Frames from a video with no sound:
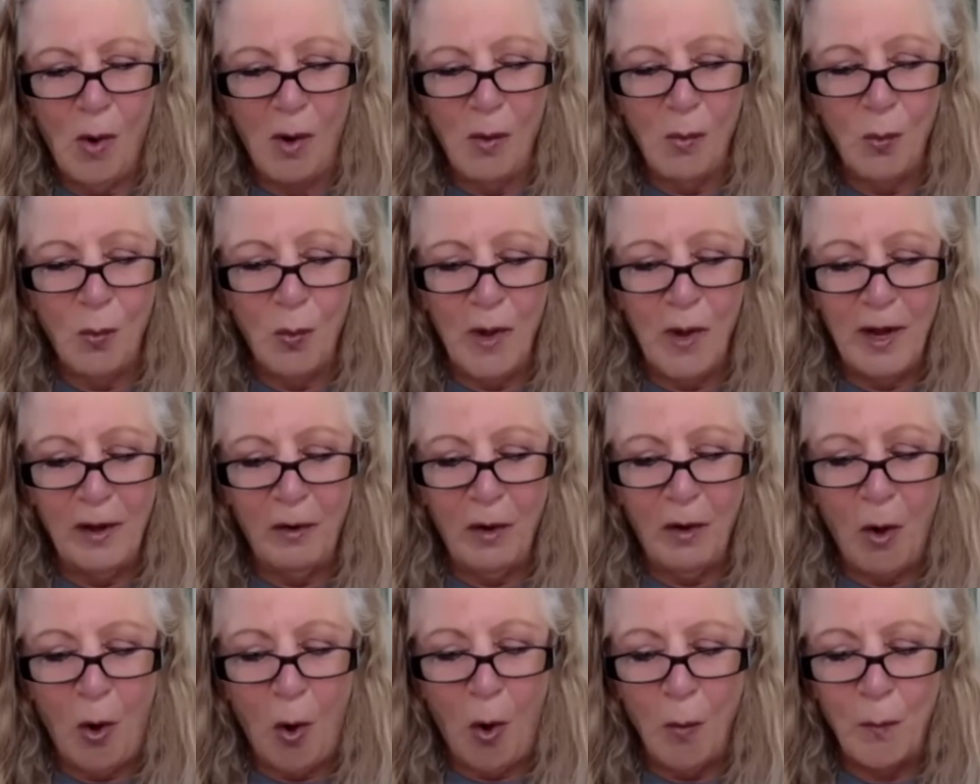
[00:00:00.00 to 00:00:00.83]
we're
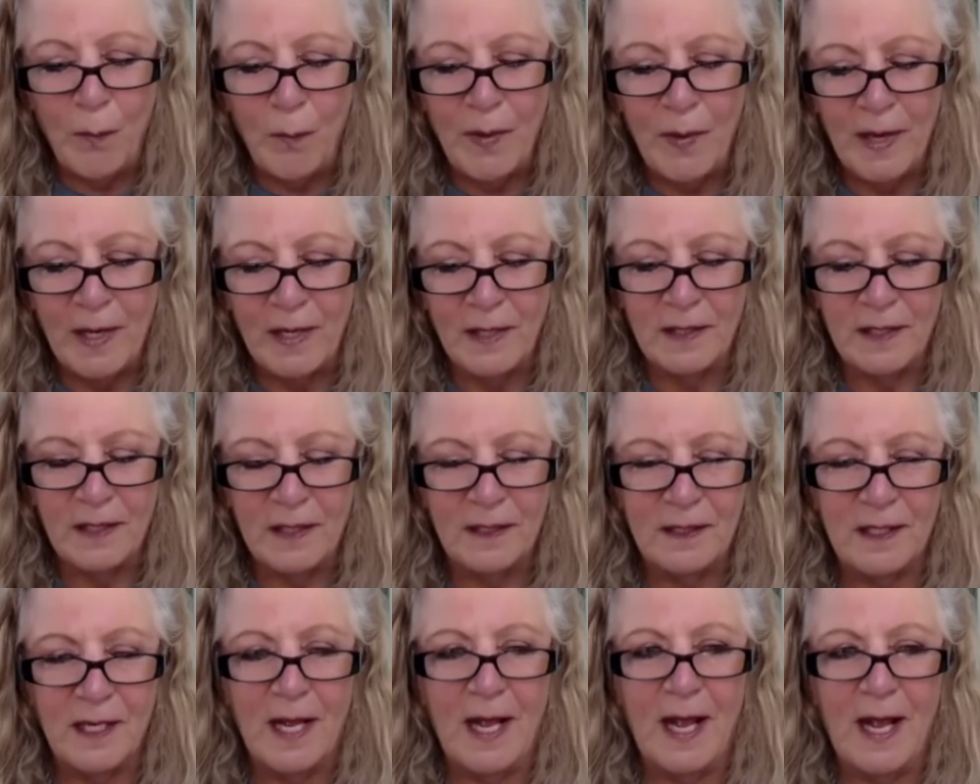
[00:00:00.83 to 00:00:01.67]
hoping
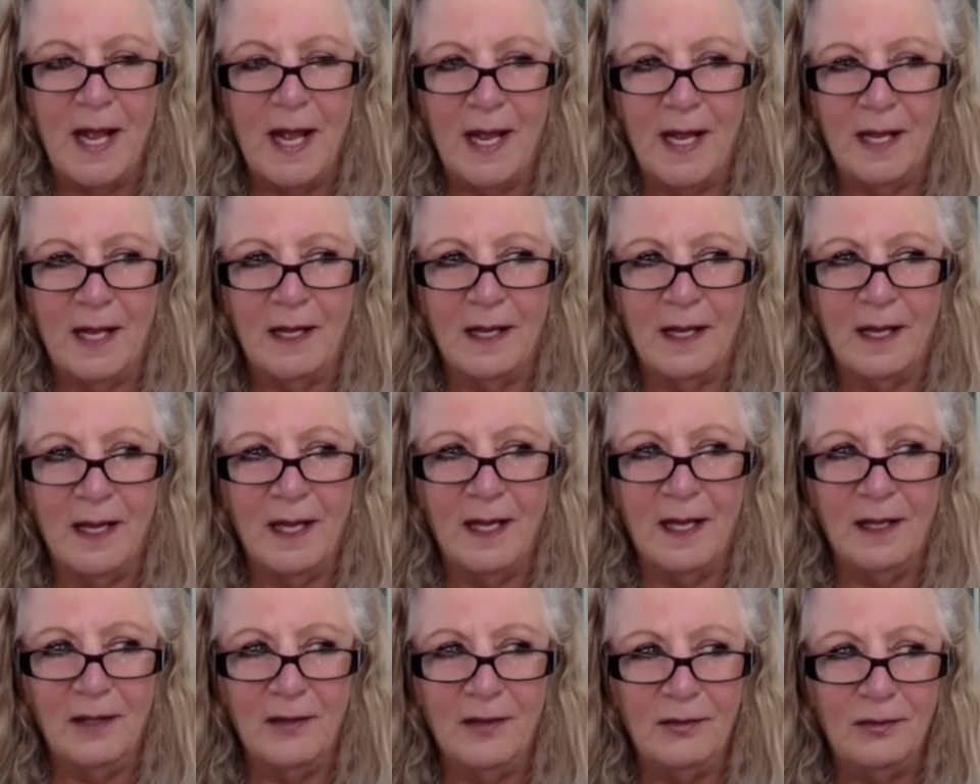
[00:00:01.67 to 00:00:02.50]
today
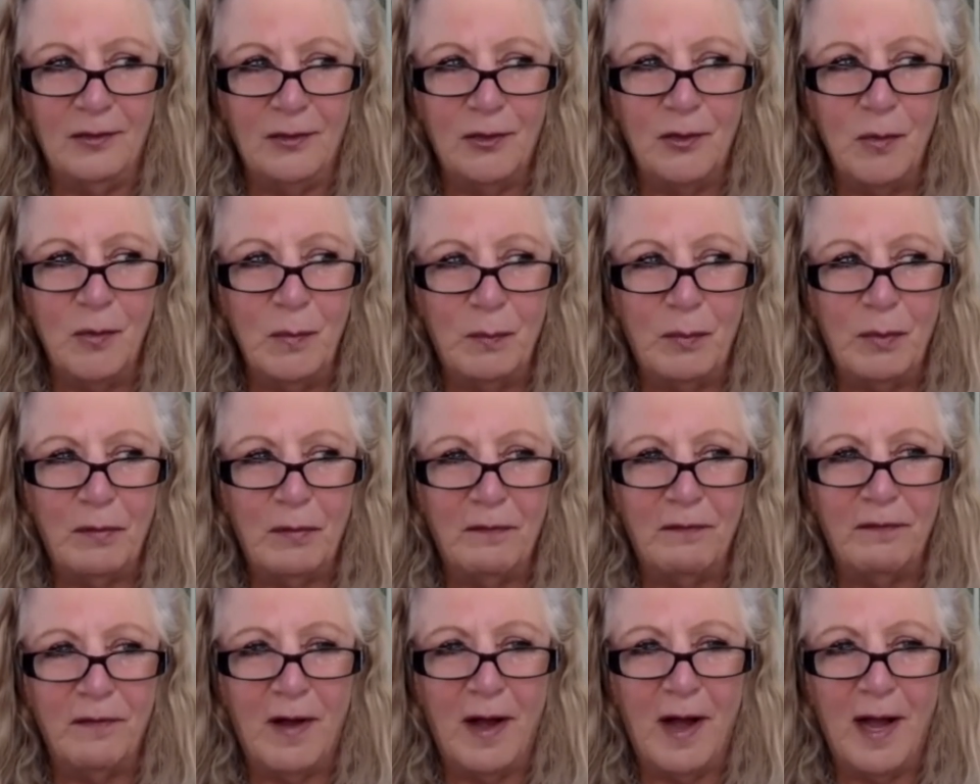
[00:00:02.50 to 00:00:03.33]
is to
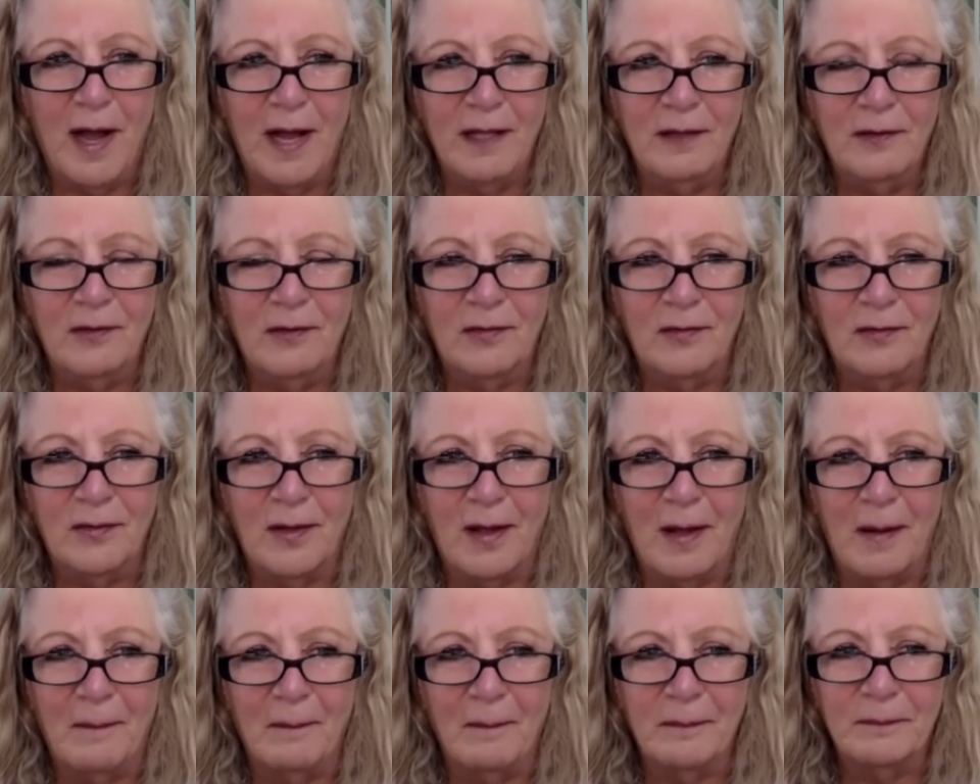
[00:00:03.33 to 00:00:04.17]
provide
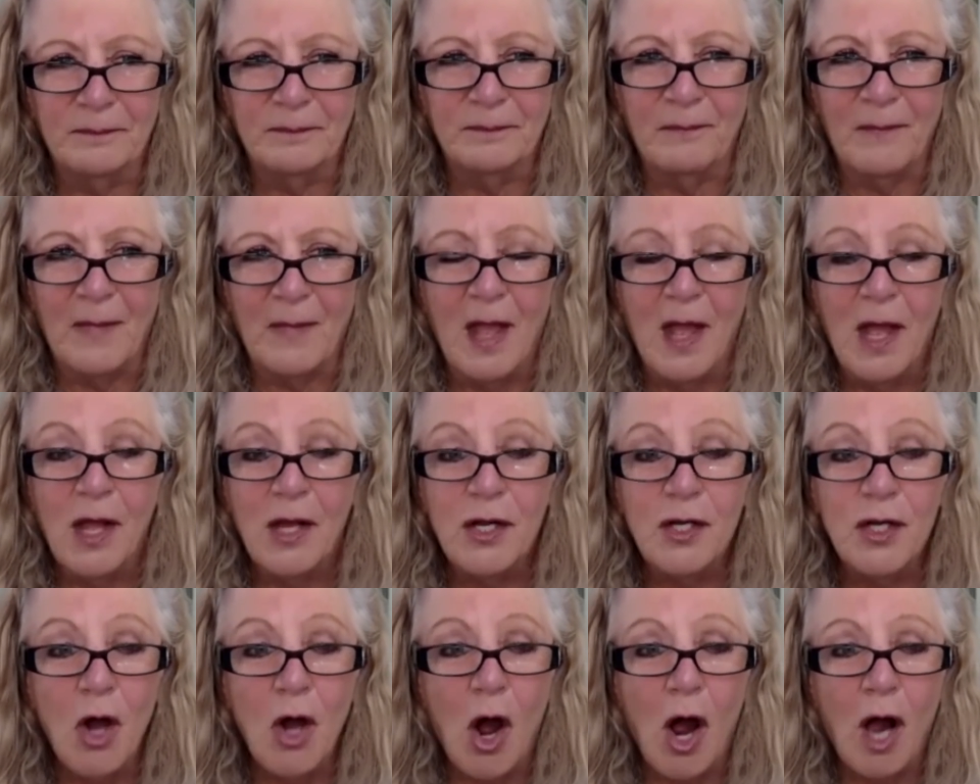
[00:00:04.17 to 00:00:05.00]
some
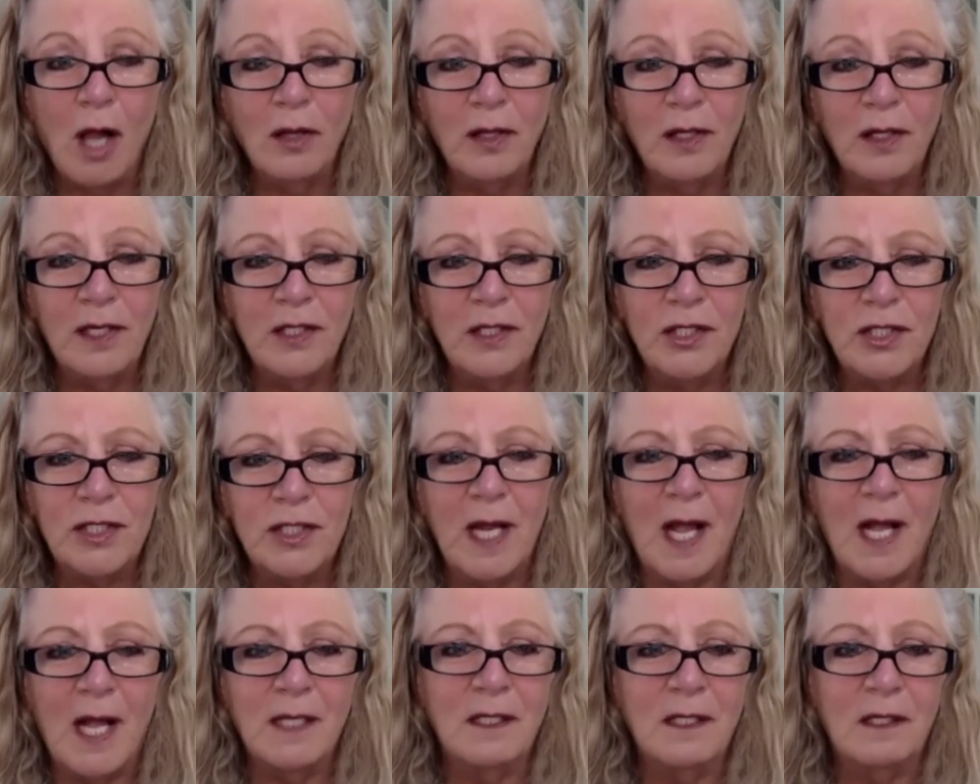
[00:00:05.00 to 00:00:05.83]
knowledge,
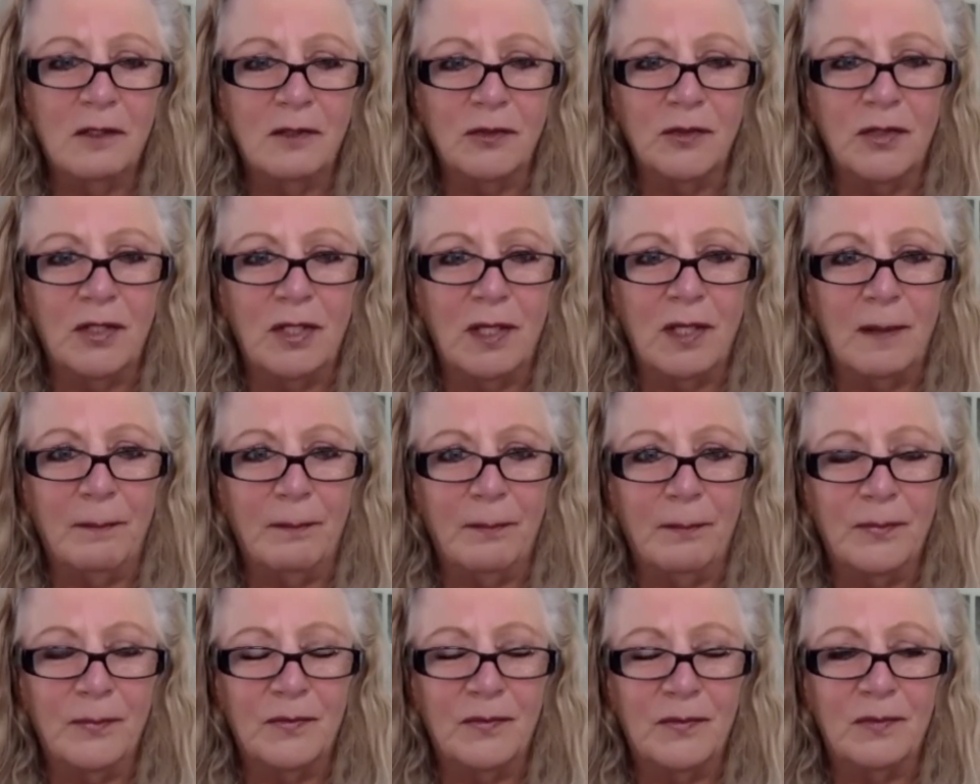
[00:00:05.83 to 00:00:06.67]
tactical
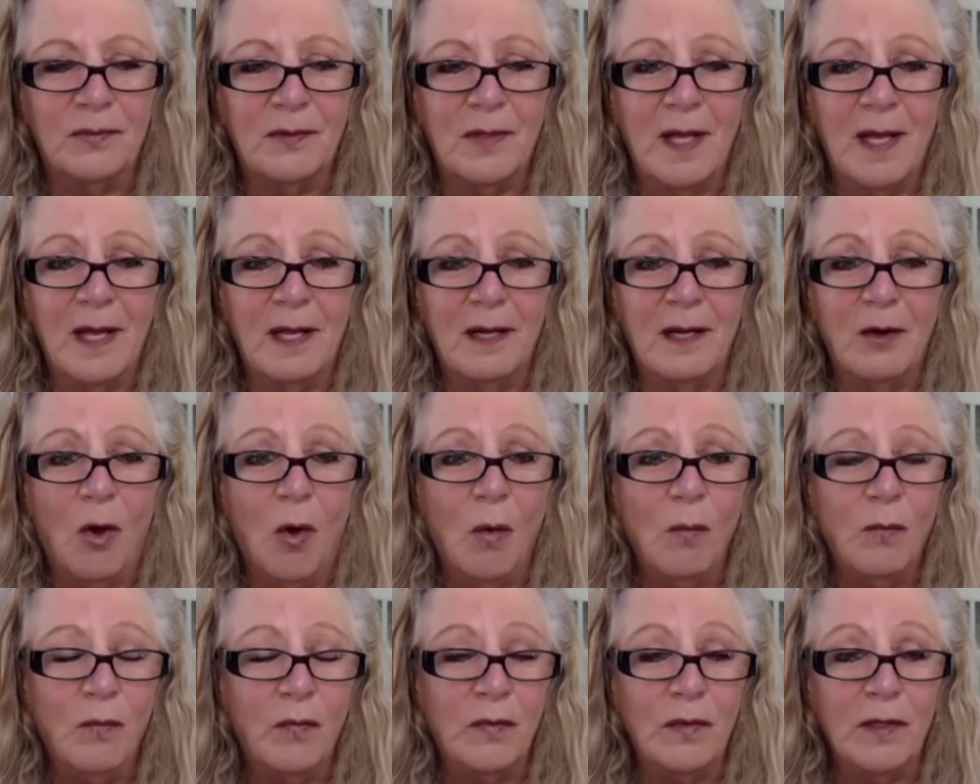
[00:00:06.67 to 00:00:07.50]
tips, and
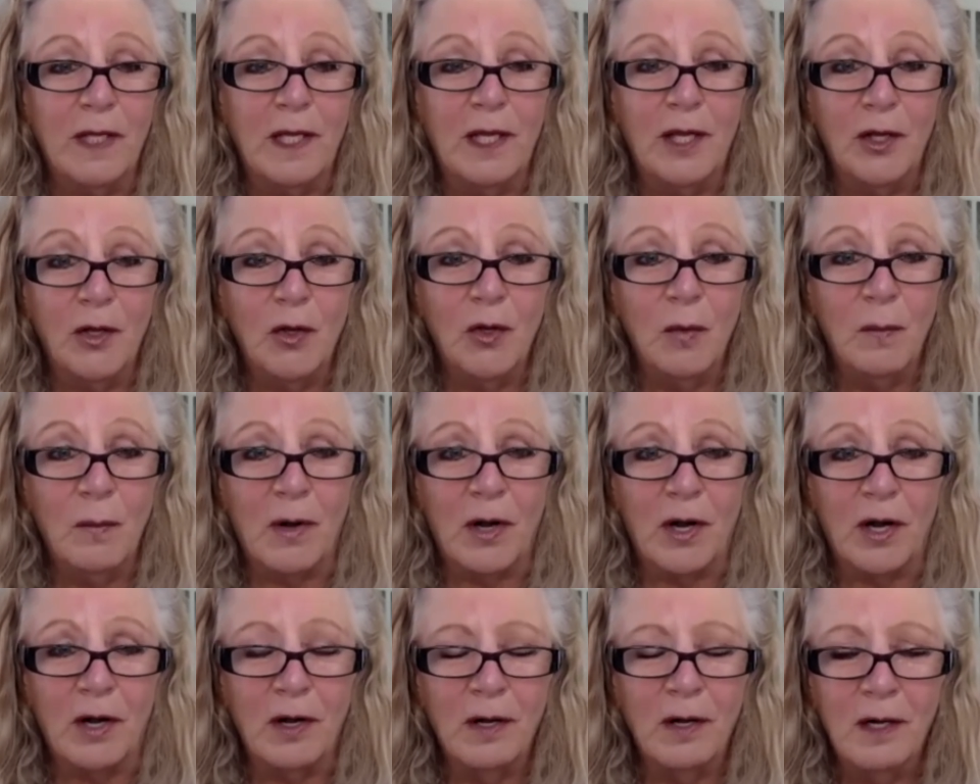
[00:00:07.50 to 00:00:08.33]
hopefully
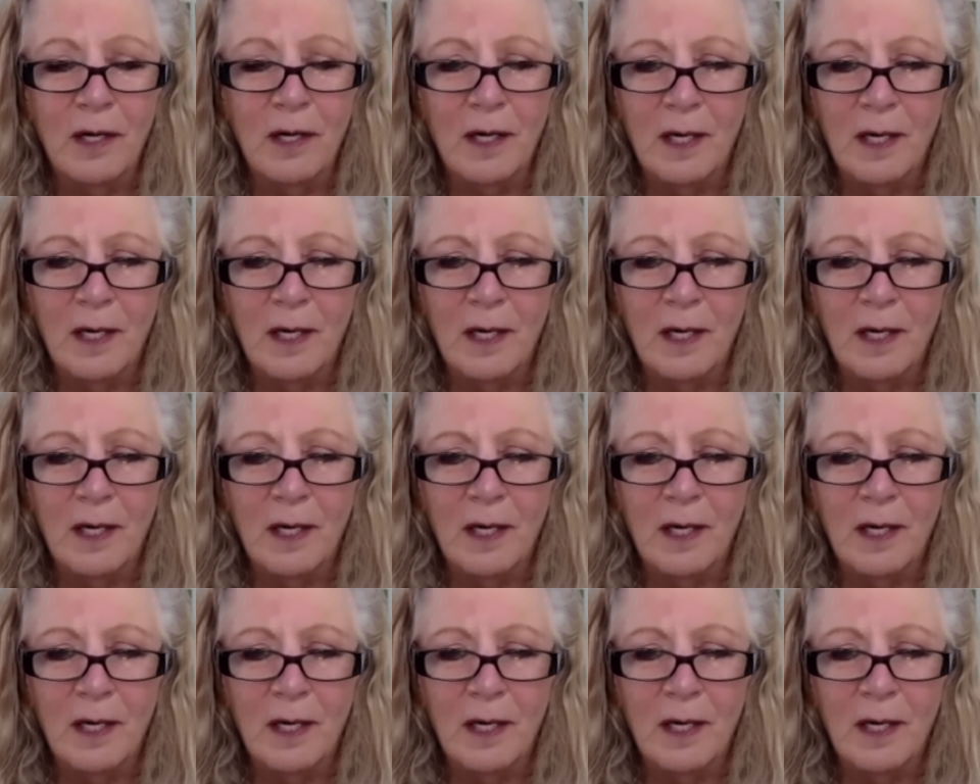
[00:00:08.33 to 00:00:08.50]
humor